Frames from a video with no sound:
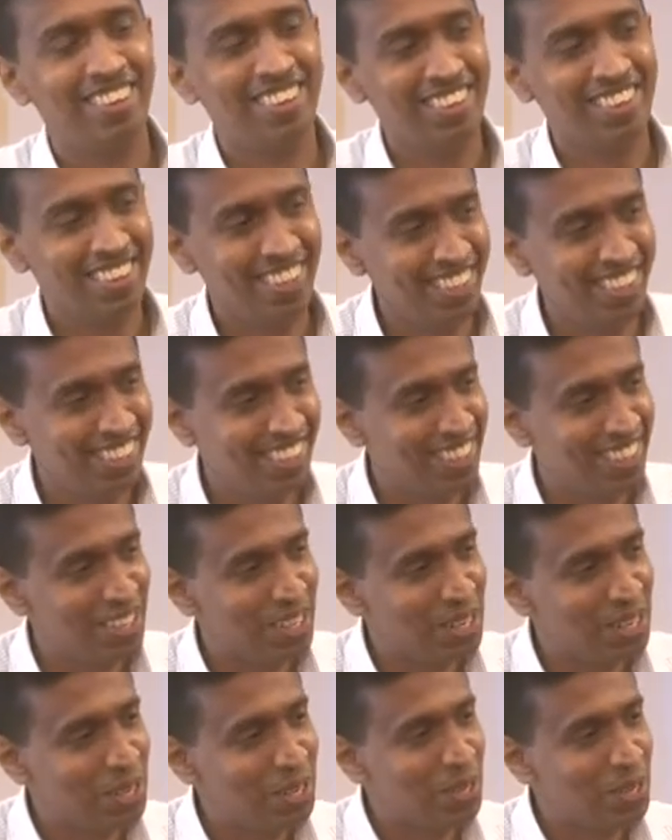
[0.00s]
Right?
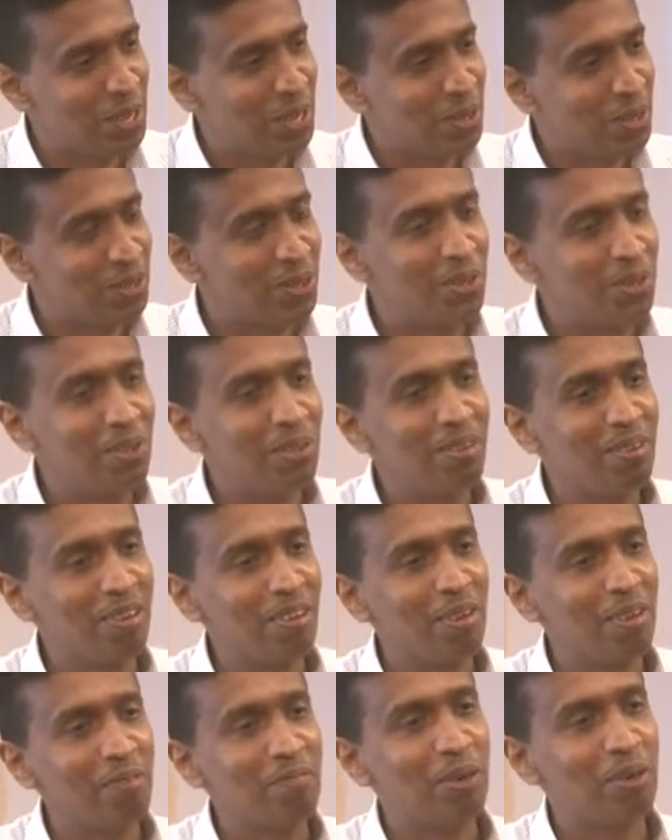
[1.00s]
So,
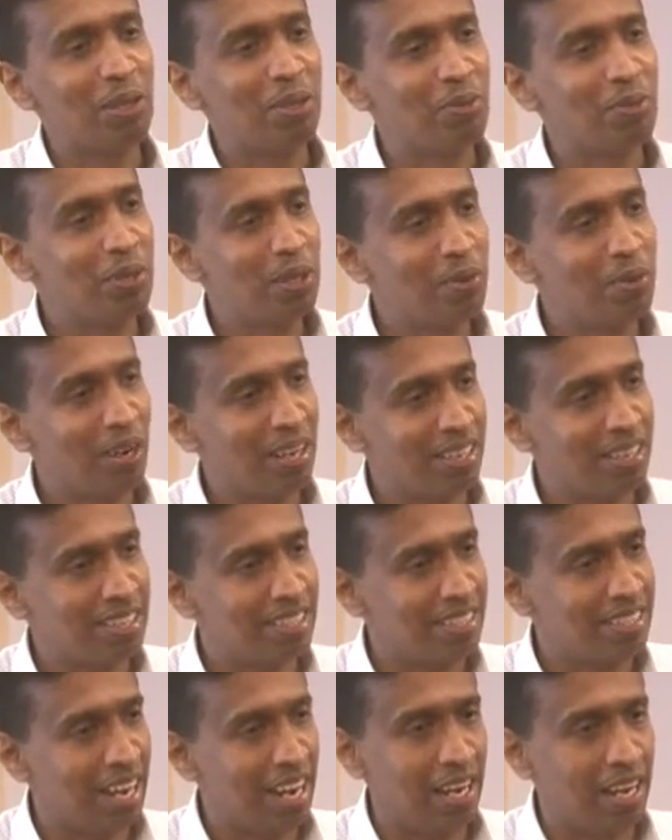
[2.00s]
but you need to
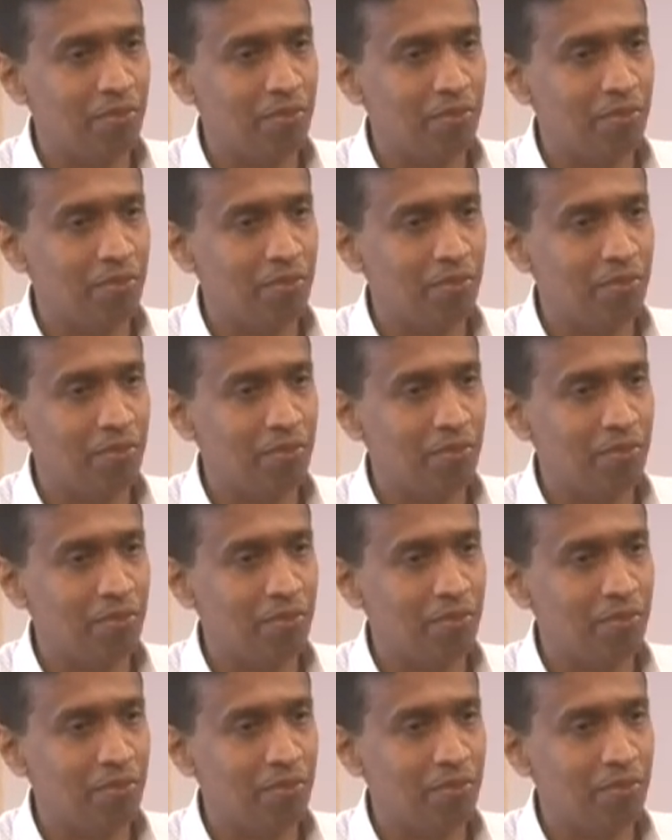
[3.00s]
understand,